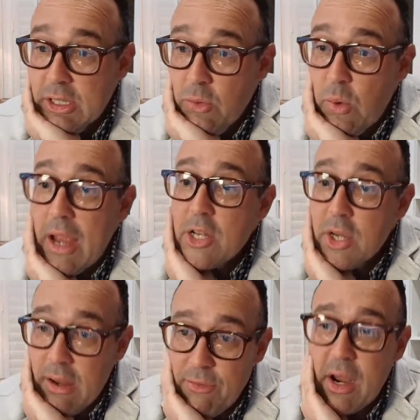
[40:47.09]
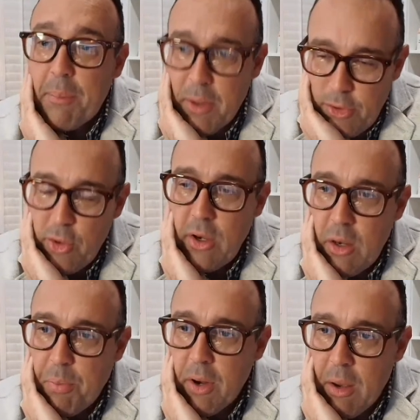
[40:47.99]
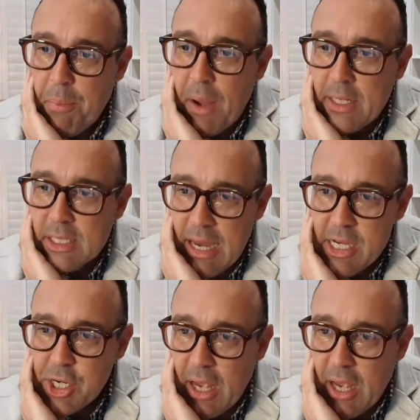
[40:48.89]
The right took every opportunity to point out Biden's aging.